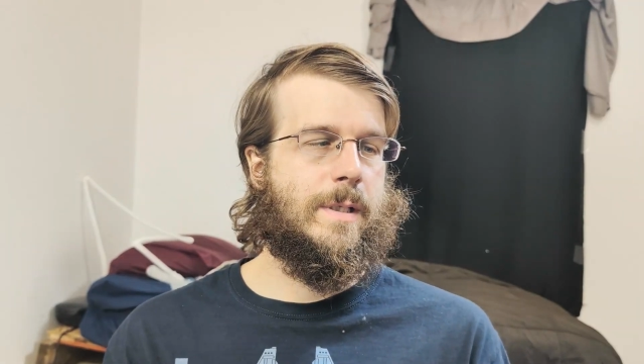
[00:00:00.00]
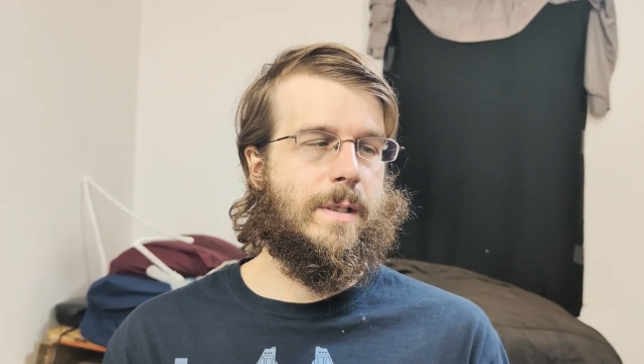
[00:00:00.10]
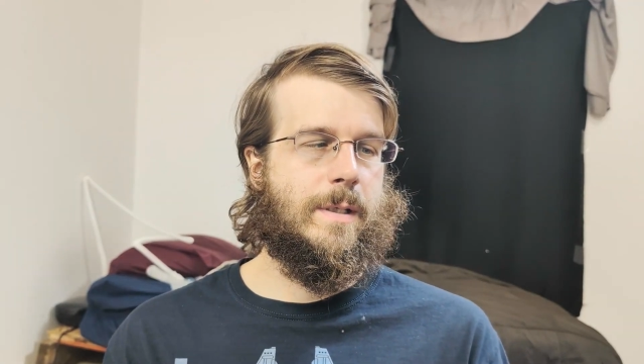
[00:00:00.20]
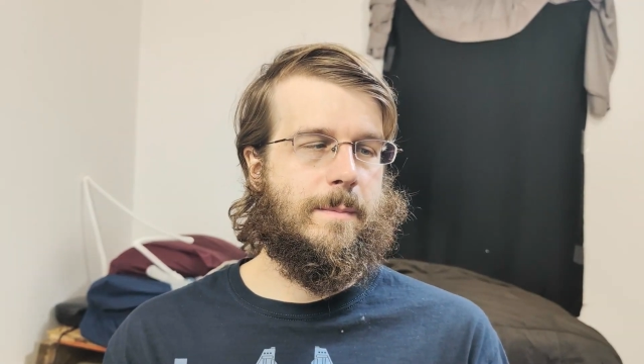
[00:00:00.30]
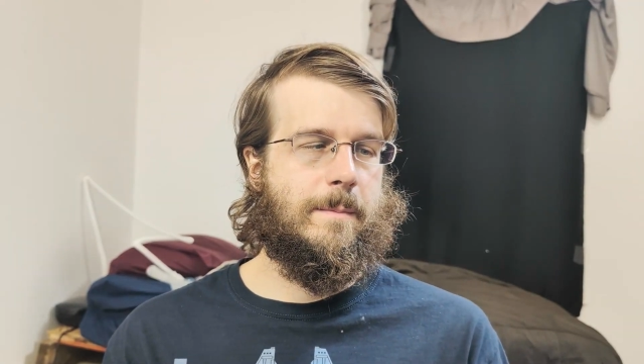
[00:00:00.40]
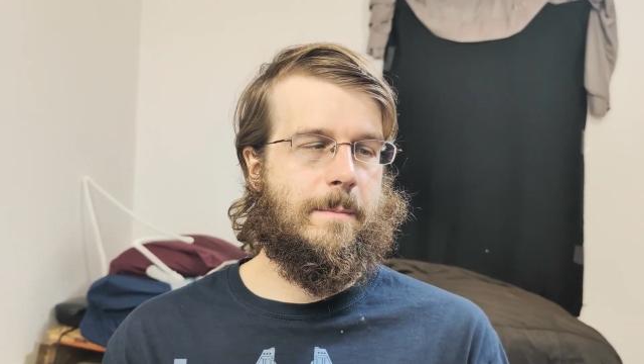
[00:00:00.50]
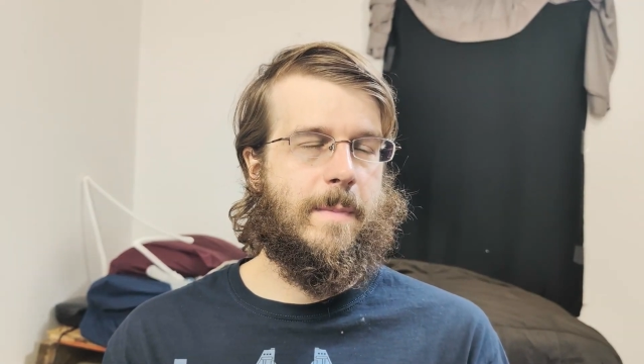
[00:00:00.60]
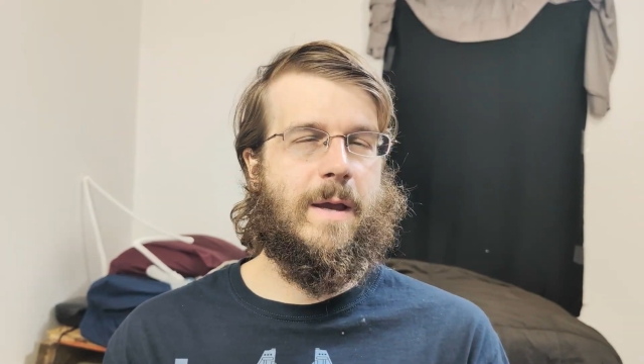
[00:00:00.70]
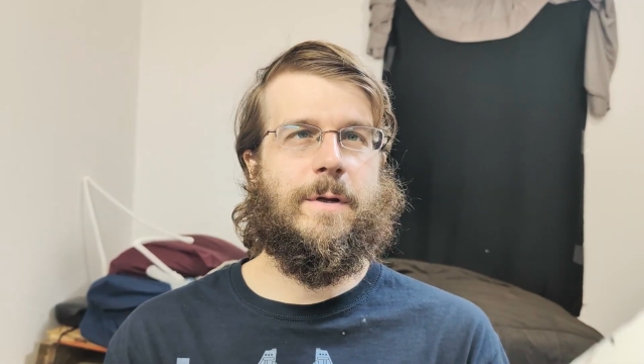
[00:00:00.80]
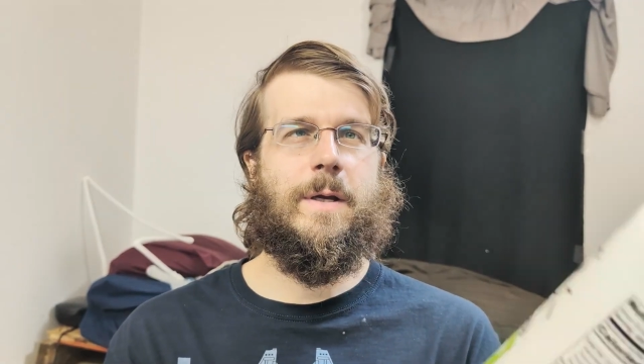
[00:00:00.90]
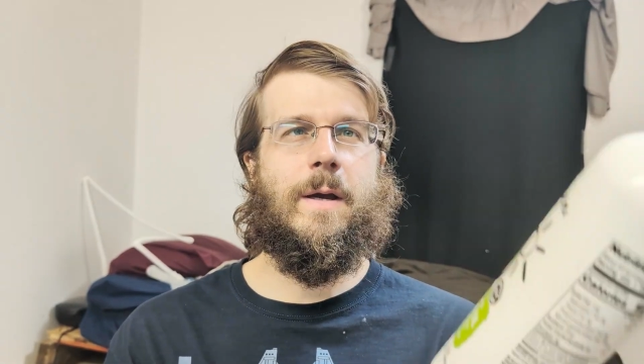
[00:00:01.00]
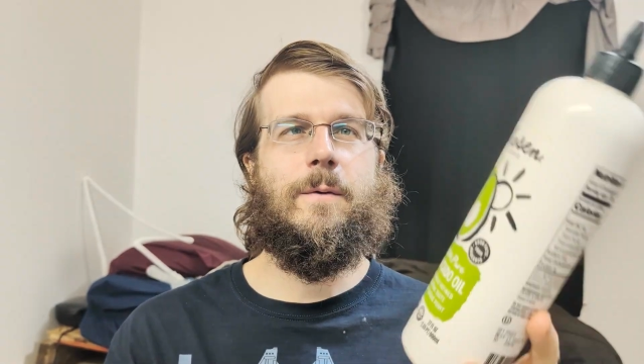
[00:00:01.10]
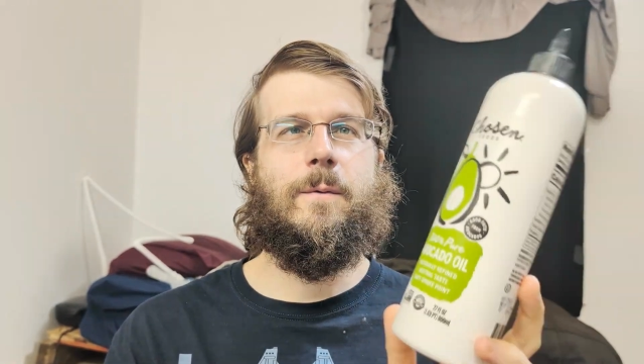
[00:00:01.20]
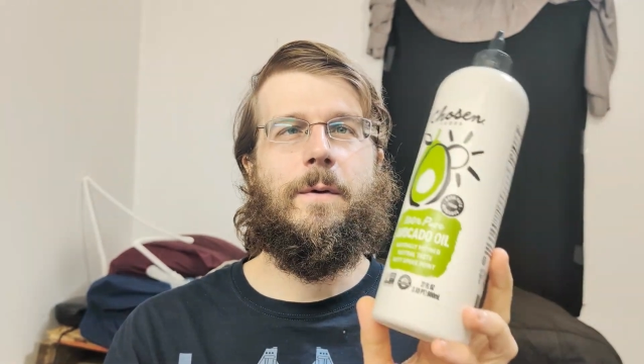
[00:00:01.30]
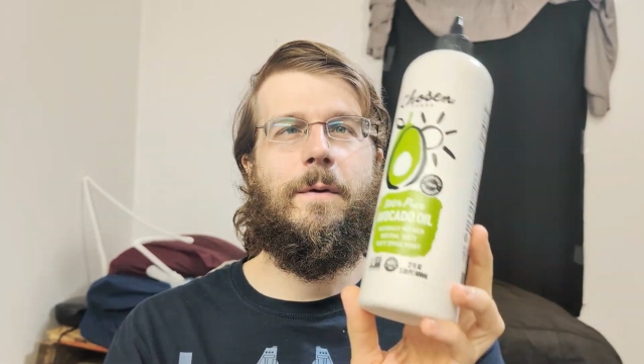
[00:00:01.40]

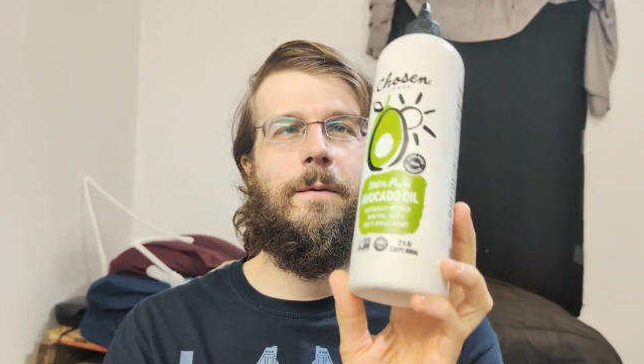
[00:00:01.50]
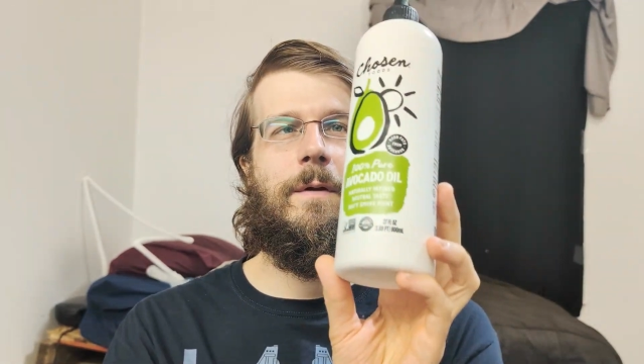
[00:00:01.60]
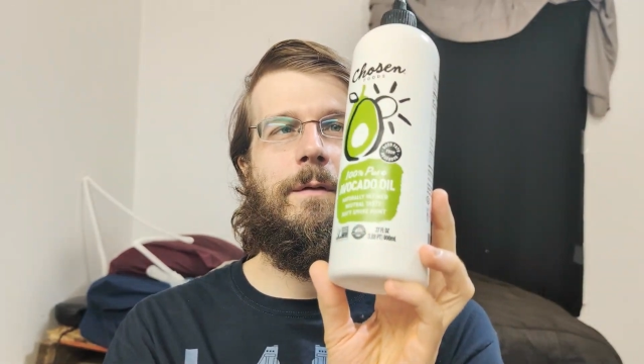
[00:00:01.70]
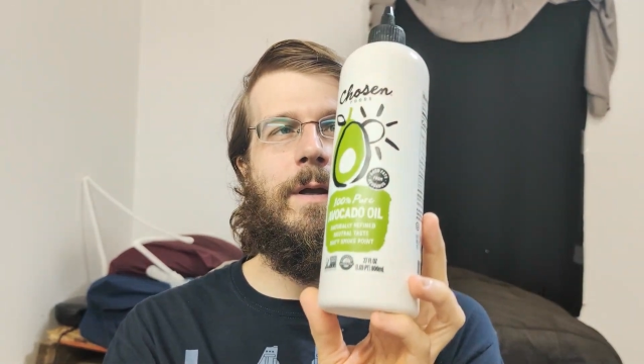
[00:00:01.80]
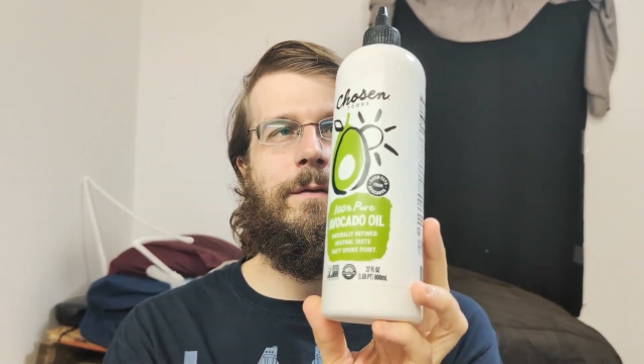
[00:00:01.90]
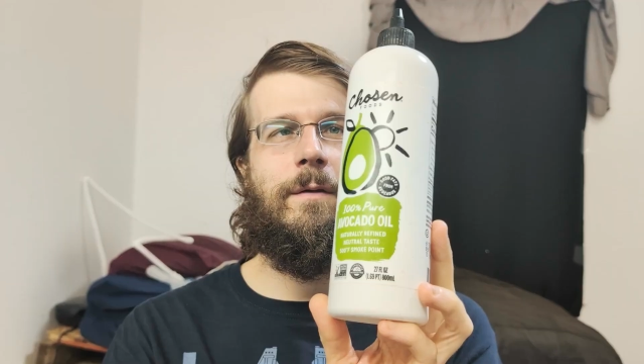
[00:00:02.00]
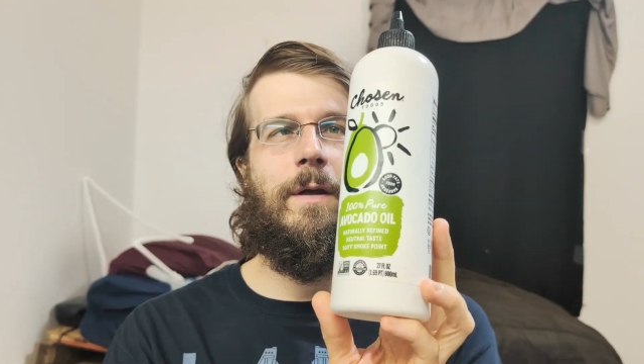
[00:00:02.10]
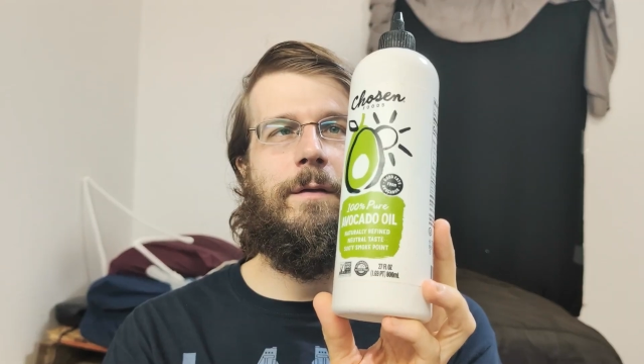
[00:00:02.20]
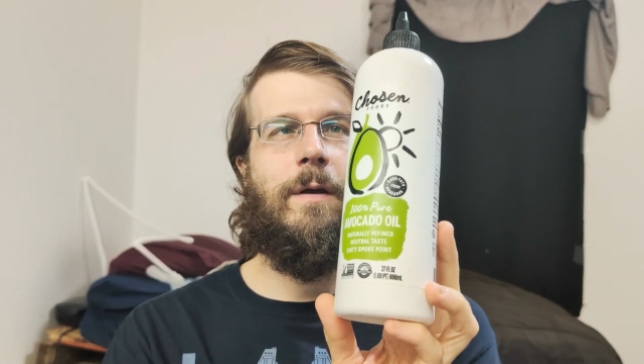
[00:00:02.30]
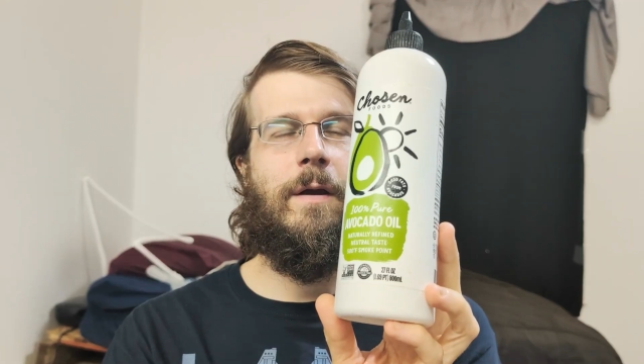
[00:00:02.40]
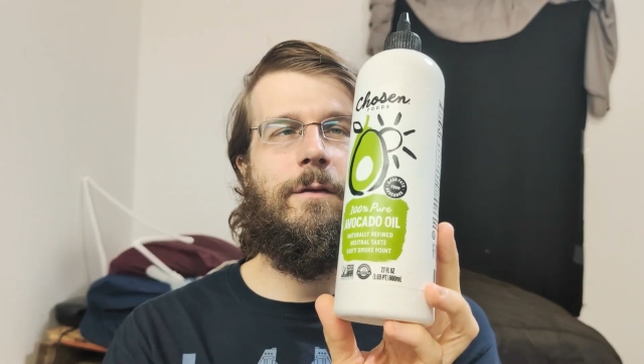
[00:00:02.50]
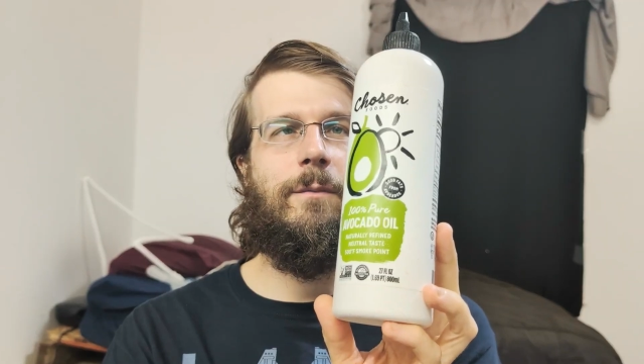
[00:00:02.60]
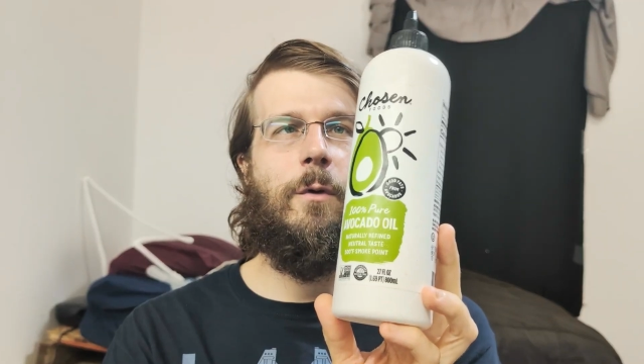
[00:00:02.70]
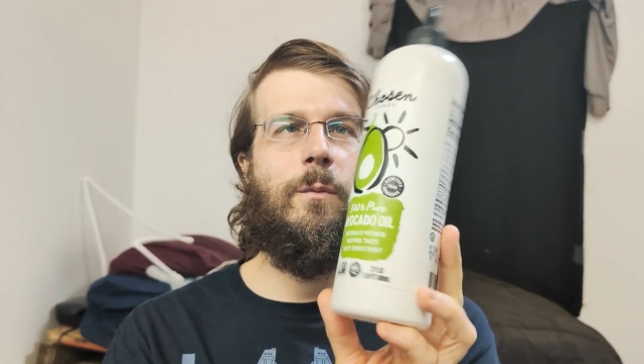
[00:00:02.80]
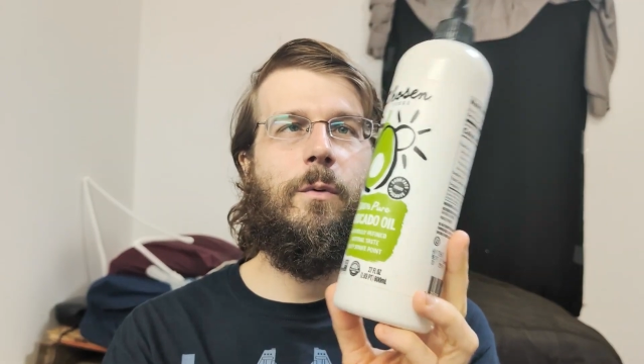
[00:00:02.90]
avocado oil is it has a nice high
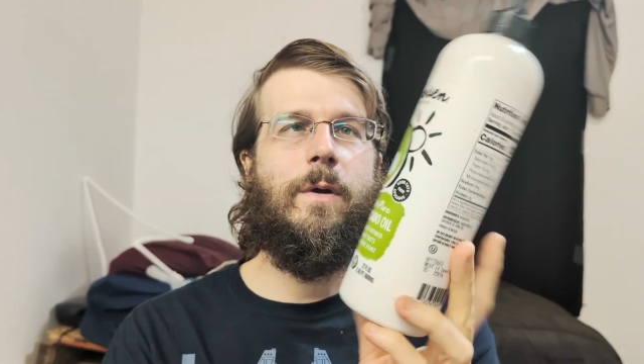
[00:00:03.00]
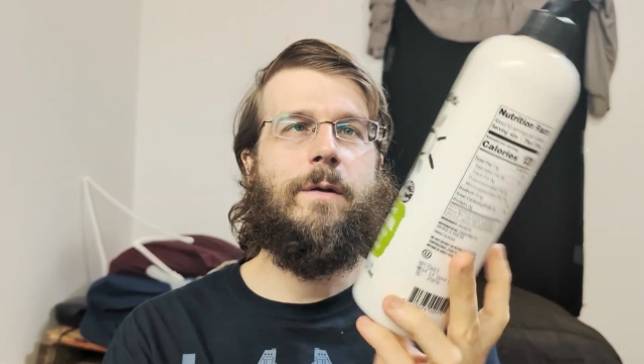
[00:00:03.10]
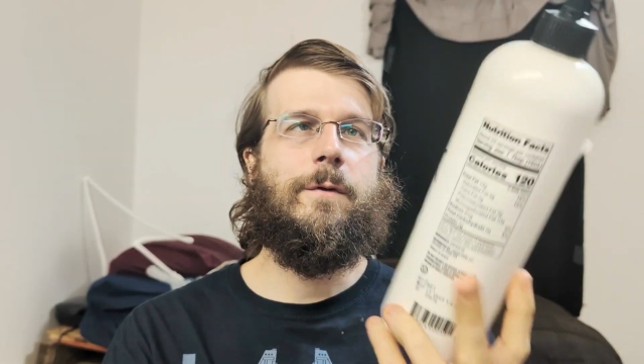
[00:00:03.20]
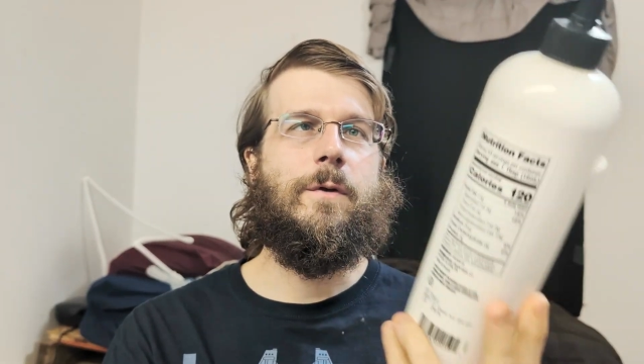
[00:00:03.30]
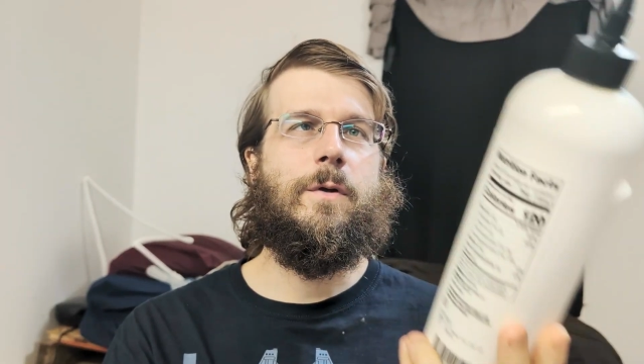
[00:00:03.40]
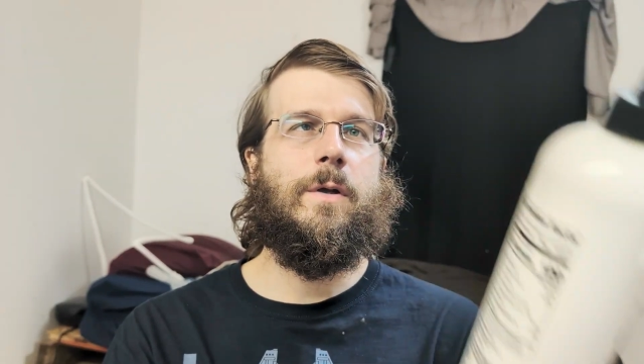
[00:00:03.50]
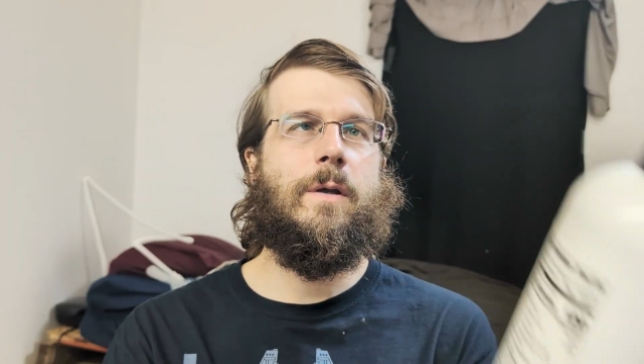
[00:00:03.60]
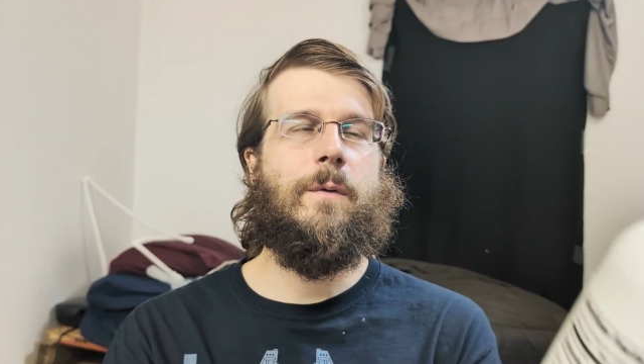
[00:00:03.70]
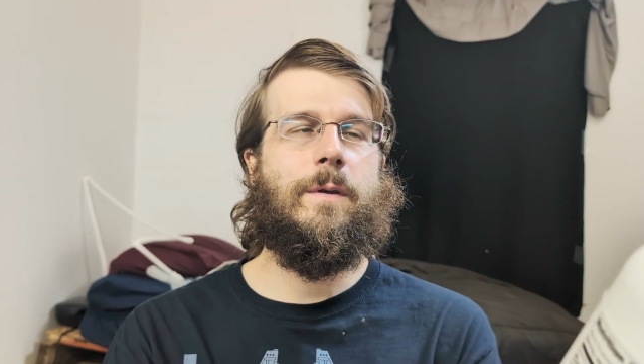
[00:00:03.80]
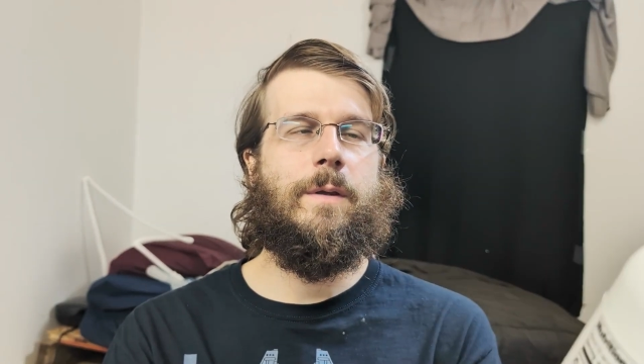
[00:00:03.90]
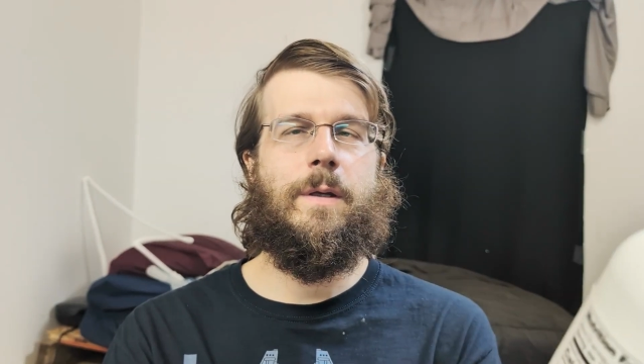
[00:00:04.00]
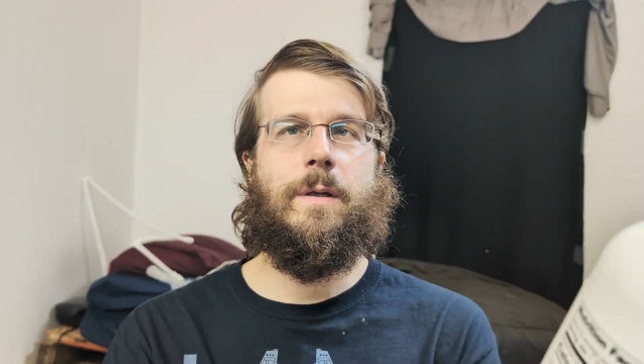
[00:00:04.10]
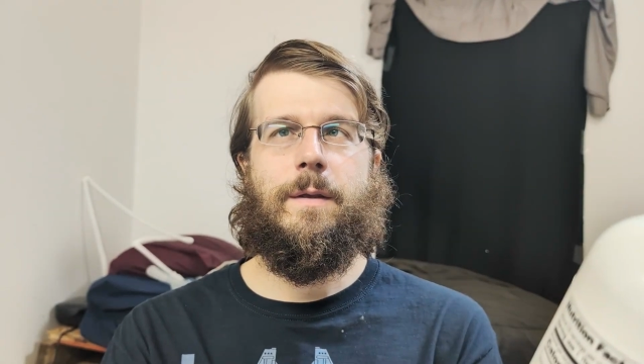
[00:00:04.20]
smoke point if you're cooking with it.